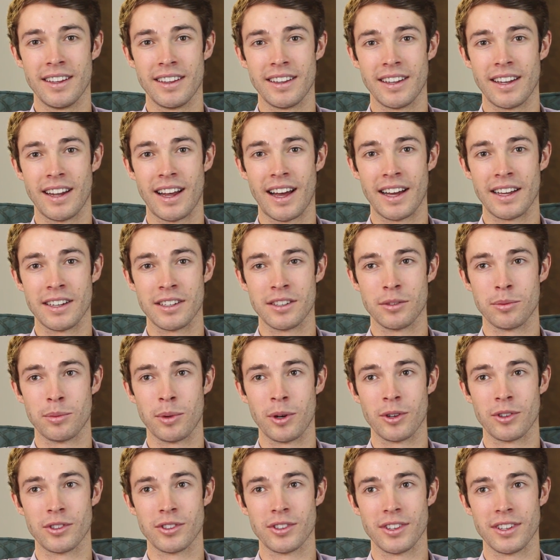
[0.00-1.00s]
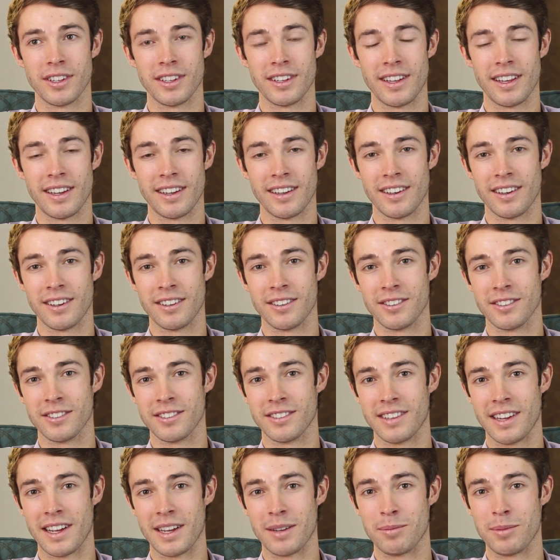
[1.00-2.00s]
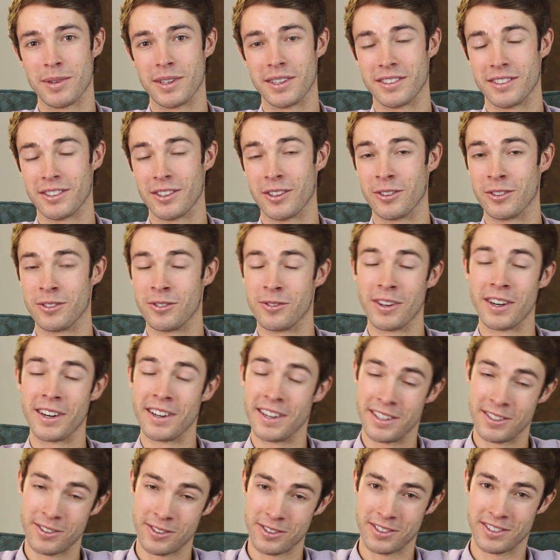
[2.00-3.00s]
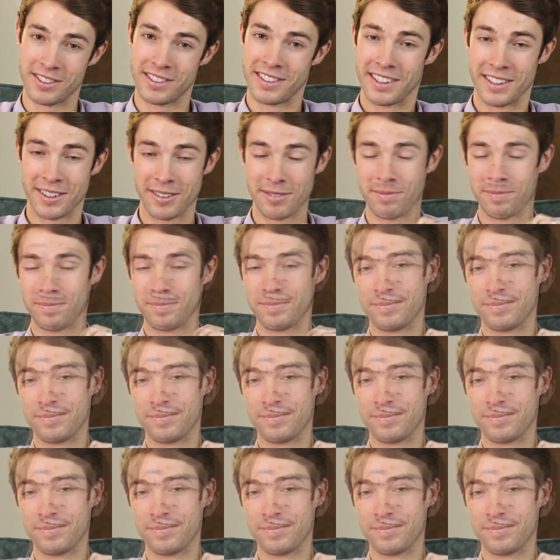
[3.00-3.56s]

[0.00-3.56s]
that I spoke so that they could understand me. So it's very interesting.